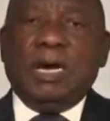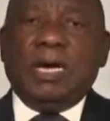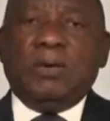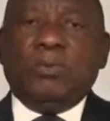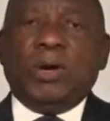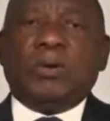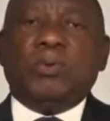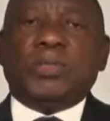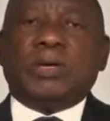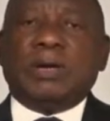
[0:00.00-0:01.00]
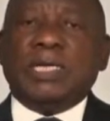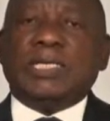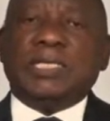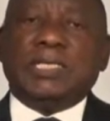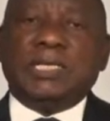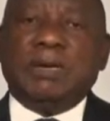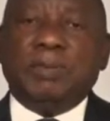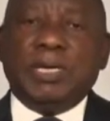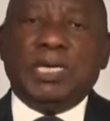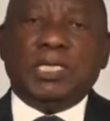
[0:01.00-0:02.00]
and work with greater
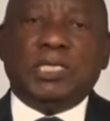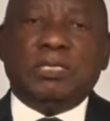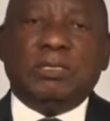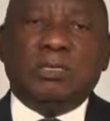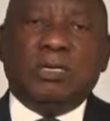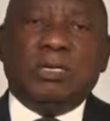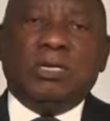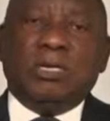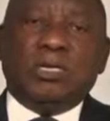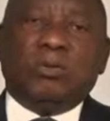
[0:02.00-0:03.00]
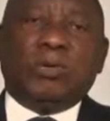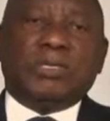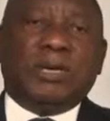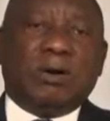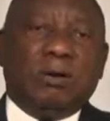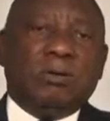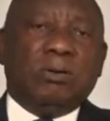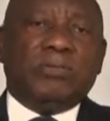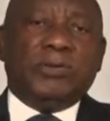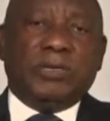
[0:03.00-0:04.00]
determination towards the
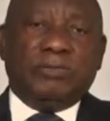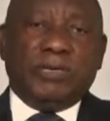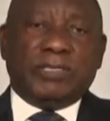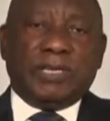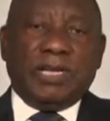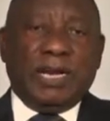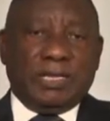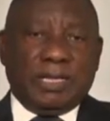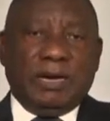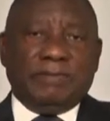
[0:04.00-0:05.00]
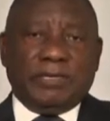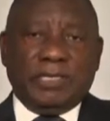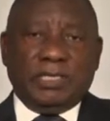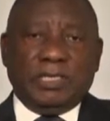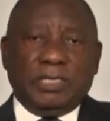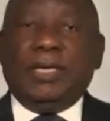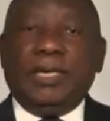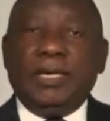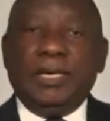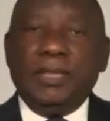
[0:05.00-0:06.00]
goal of universal health coverage.
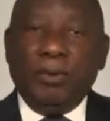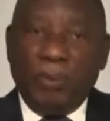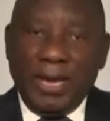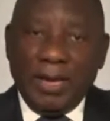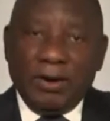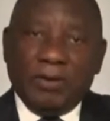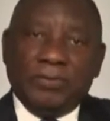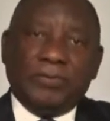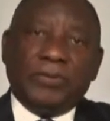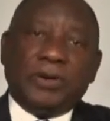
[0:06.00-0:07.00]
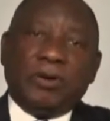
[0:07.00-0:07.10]
In the wake of the